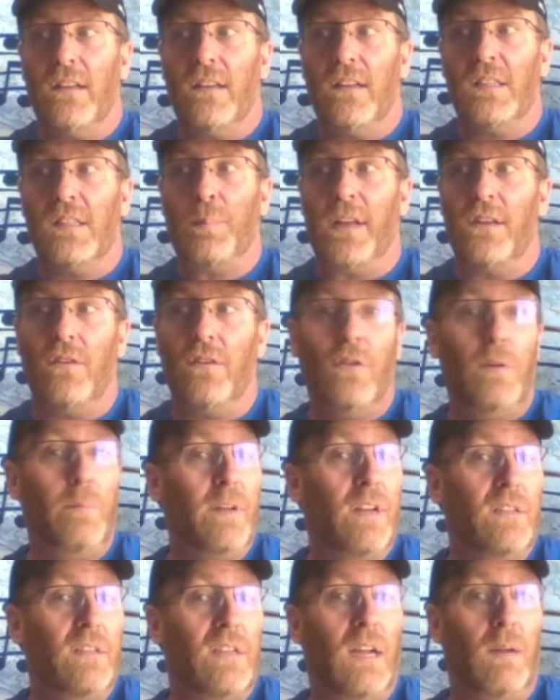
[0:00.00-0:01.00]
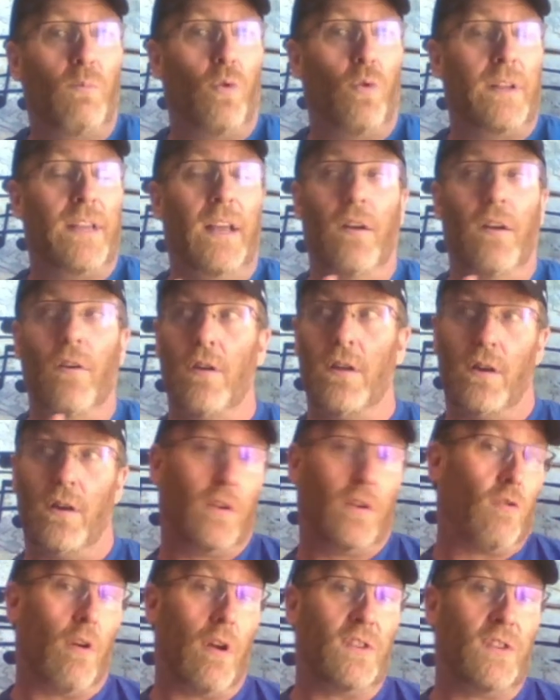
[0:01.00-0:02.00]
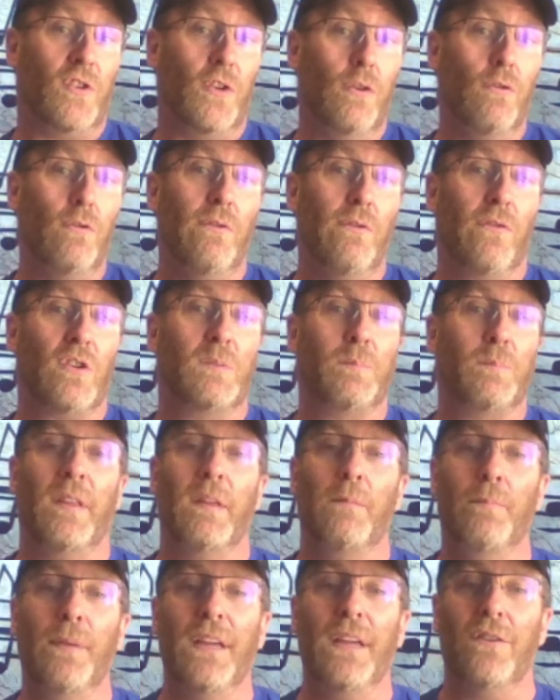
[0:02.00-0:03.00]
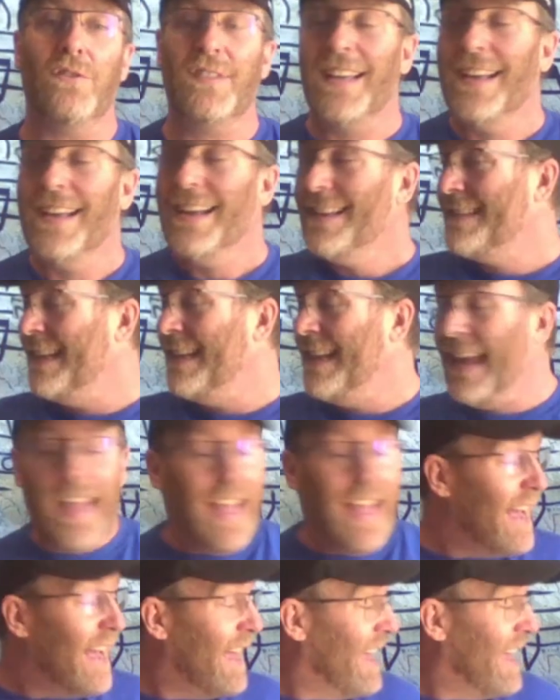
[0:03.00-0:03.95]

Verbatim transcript: spent a little bit of time working on "Across the Universe" by the Beatles. Today, I